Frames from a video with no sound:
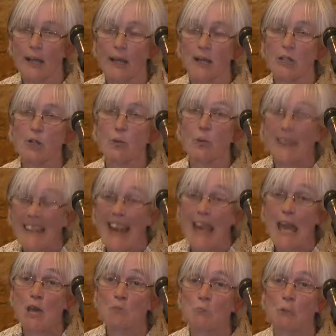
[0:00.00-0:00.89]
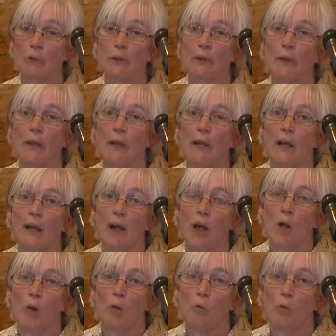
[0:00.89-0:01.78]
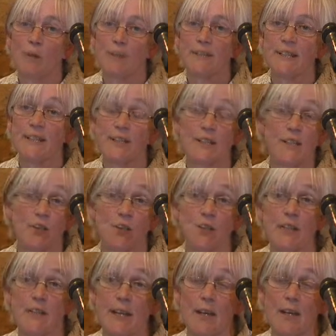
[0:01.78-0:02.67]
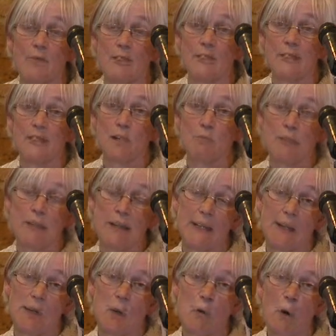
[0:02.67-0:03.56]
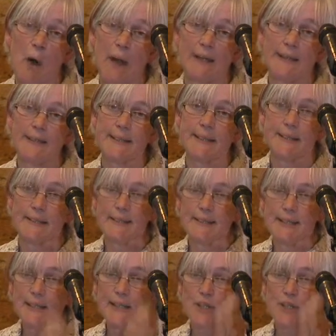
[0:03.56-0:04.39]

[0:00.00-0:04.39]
to enable what in social services had been quite a sea